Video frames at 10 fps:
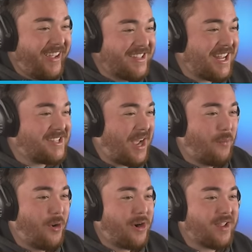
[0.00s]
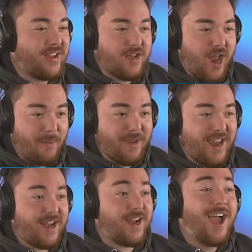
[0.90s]
it says award
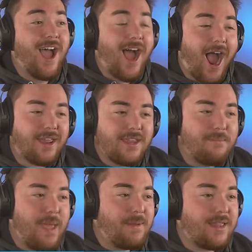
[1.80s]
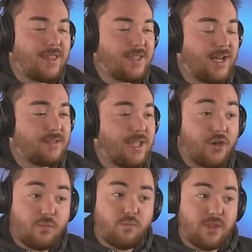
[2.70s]
nominated. I think maybe they thought they
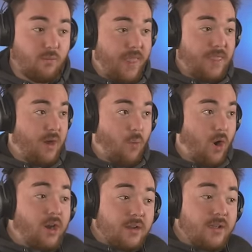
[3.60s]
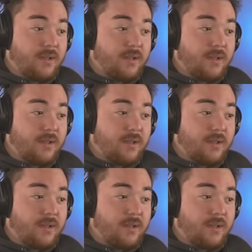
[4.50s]
could win the award,